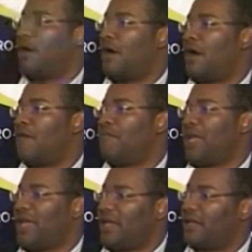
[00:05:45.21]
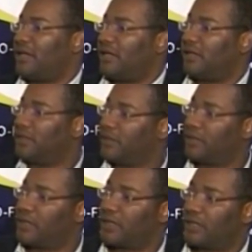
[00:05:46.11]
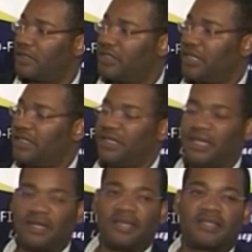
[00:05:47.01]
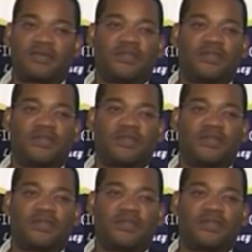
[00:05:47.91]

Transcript: Our main JC index,